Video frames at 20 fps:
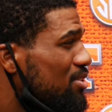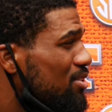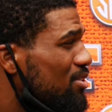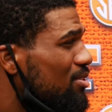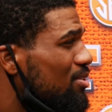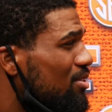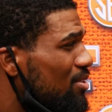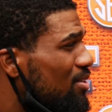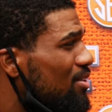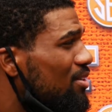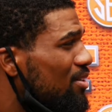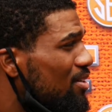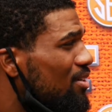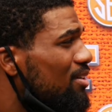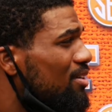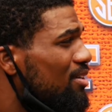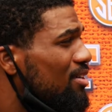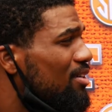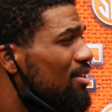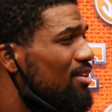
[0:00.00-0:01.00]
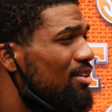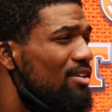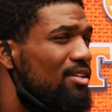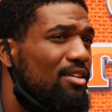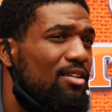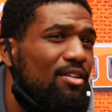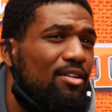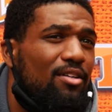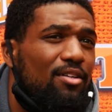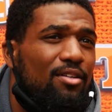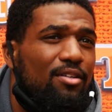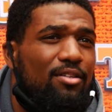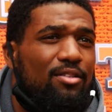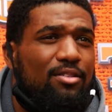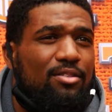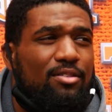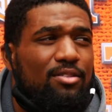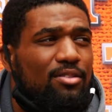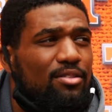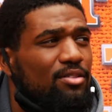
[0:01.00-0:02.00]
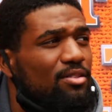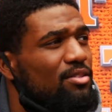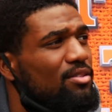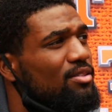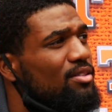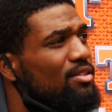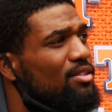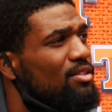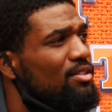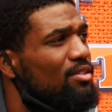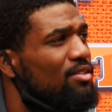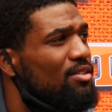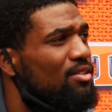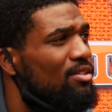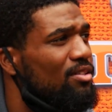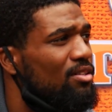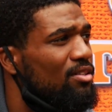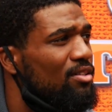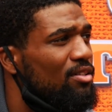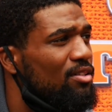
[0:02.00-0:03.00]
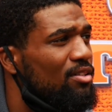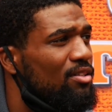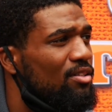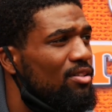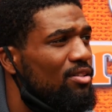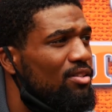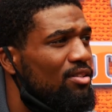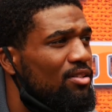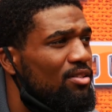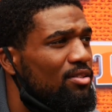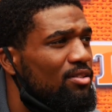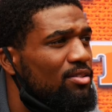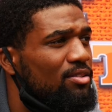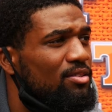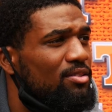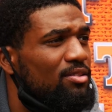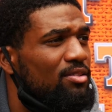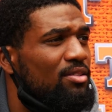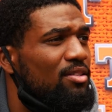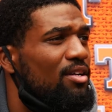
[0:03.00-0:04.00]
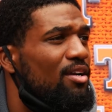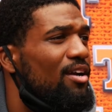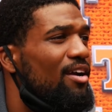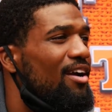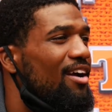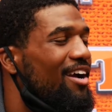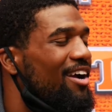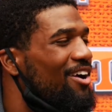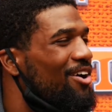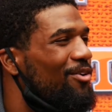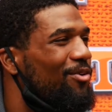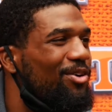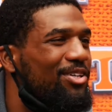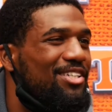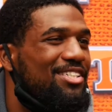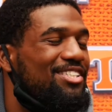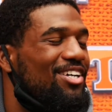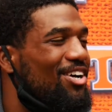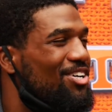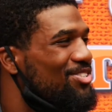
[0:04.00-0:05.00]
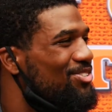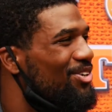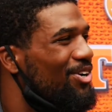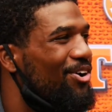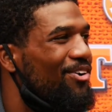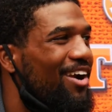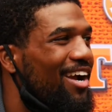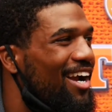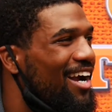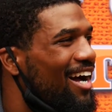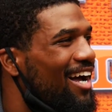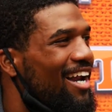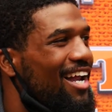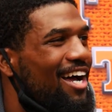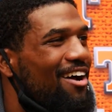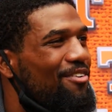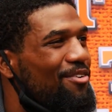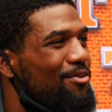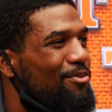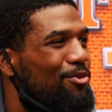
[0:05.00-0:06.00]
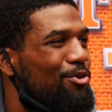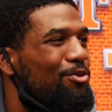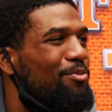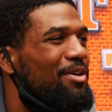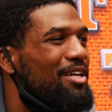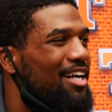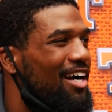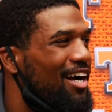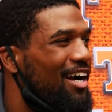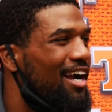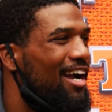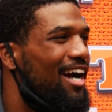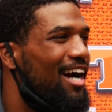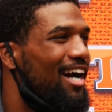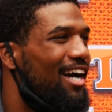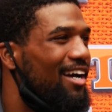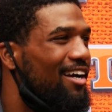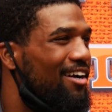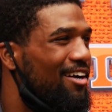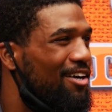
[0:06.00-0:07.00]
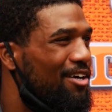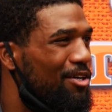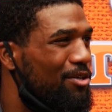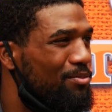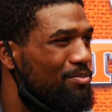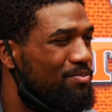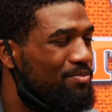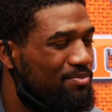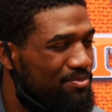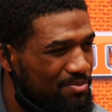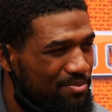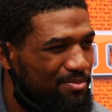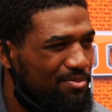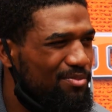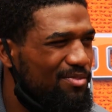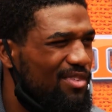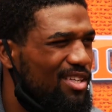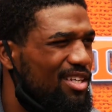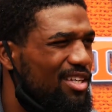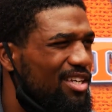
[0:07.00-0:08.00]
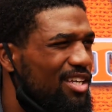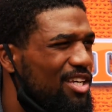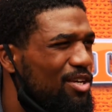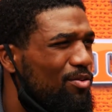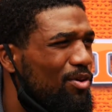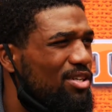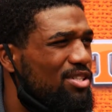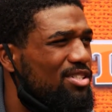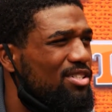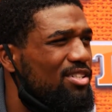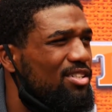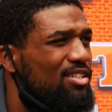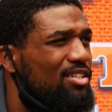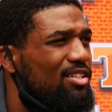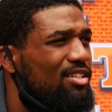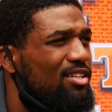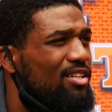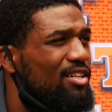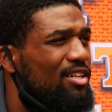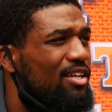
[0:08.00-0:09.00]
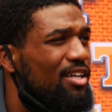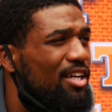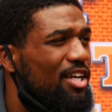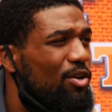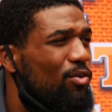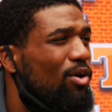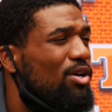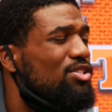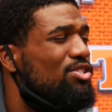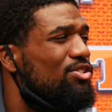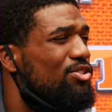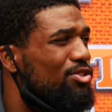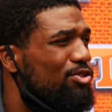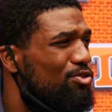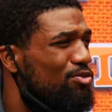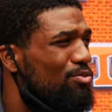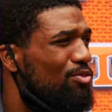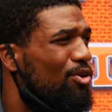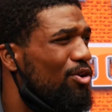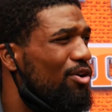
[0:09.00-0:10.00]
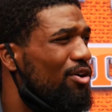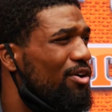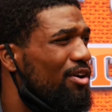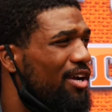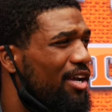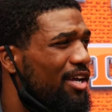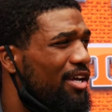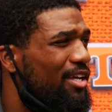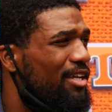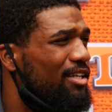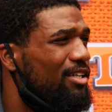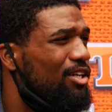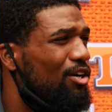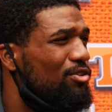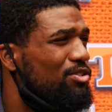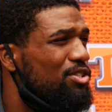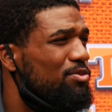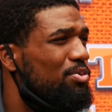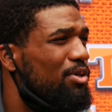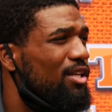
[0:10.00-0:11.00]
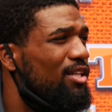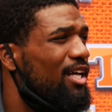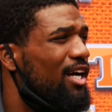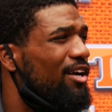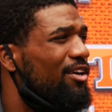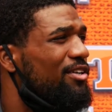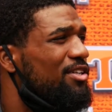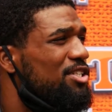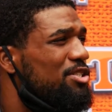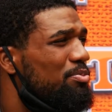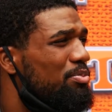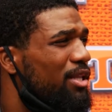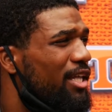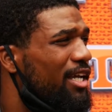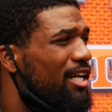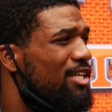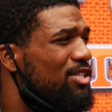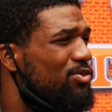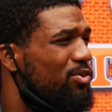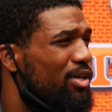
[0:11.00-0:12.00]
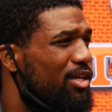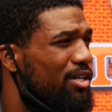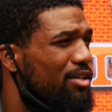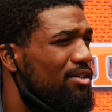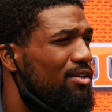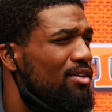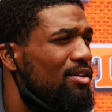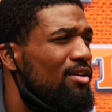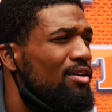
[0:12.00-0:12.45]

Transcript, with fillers: So. What have you seen from Aaron Willis? Last question. Aaron Willis also a great guy to have in the room, a young guy. Um, he wants to he wants to do more, and coaches put a lot on his plate as well.